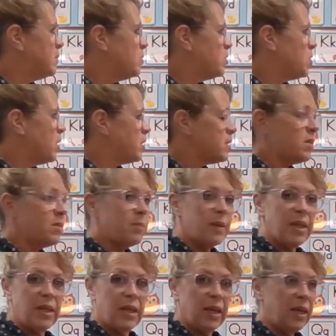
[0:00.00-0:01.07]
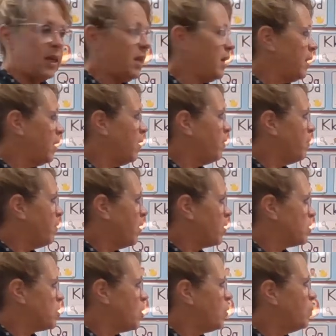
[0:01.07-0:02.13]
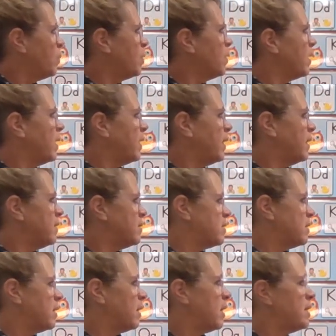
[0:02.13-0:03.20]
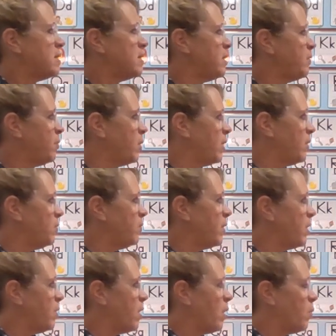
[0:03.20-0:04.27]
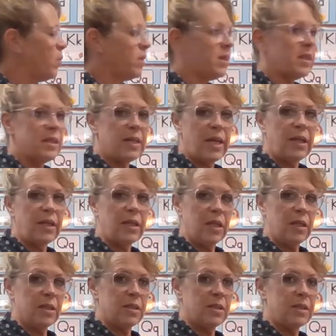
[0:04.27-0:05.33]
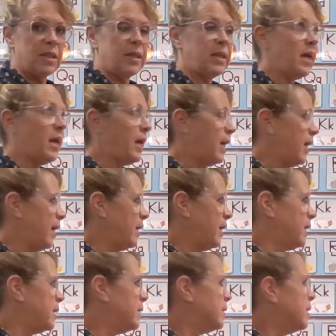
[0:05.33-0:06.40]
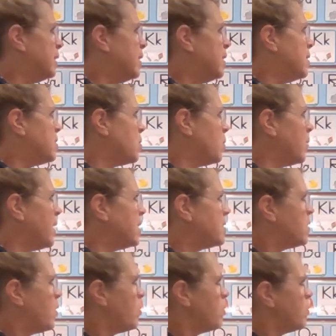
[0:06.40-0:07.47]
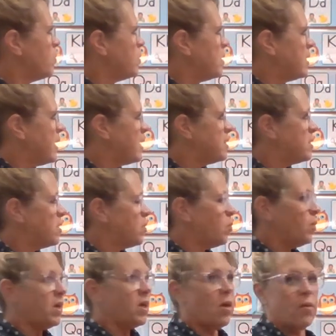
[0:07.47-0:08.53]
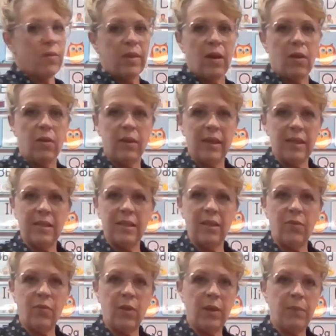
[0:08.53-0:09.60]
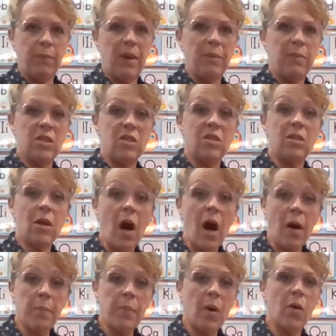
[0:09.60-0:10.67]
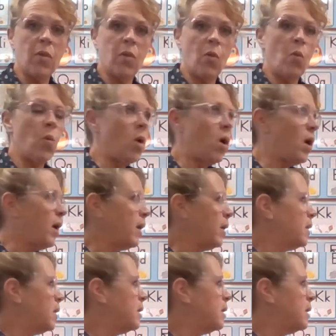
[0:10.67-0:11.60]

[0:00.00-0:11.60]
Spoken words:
just the beginning of October, and let's see if we can figure out what the date is today. So let's go through the days of the week over there, and let's see if we can maybe stop on the one